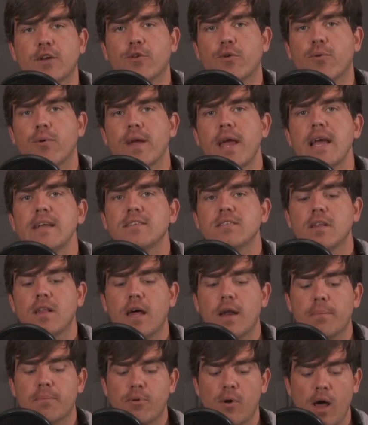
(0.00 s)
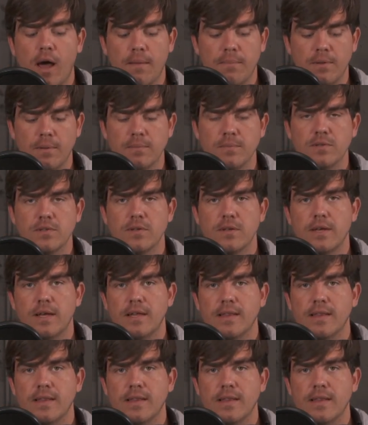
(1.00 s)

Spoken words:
creates a lot of problems